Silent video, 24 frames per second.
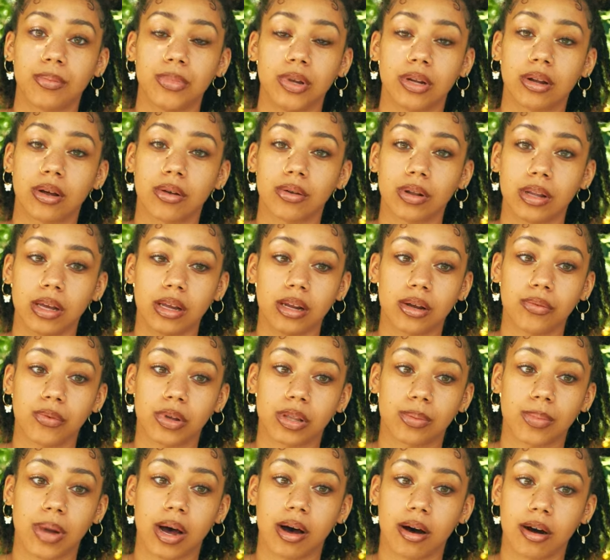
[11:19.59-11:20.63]
leading with
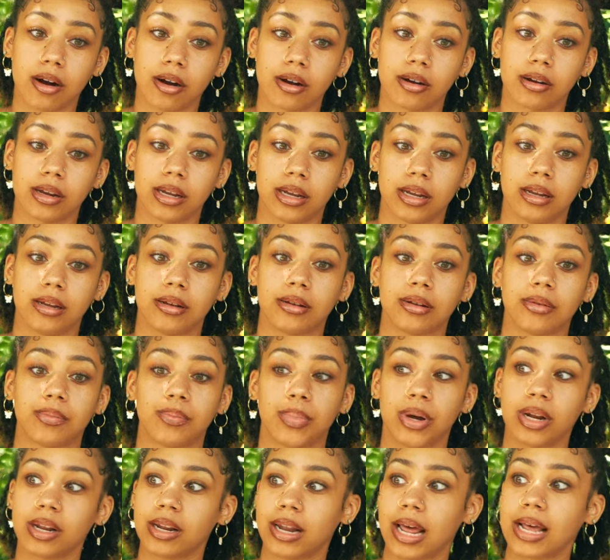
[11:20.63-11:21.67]
my heart and
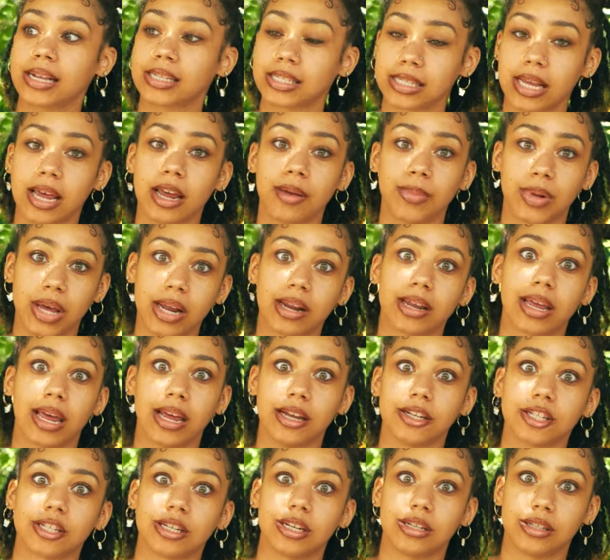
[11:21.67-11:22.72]
putting that same
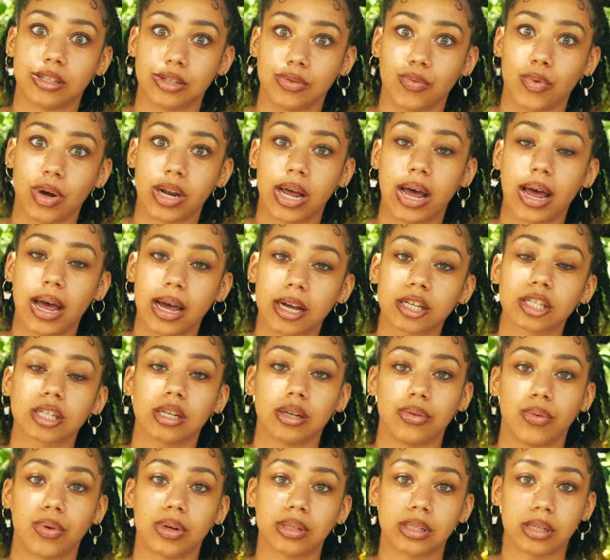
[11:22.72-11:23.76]
dedication into what I actually
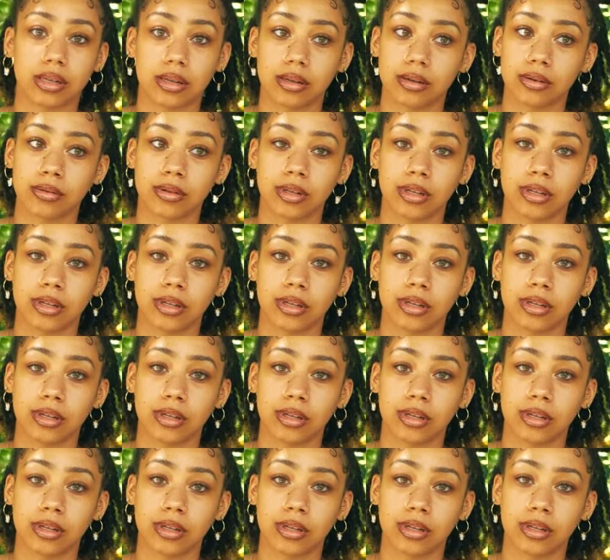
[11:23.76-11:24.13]
want to do.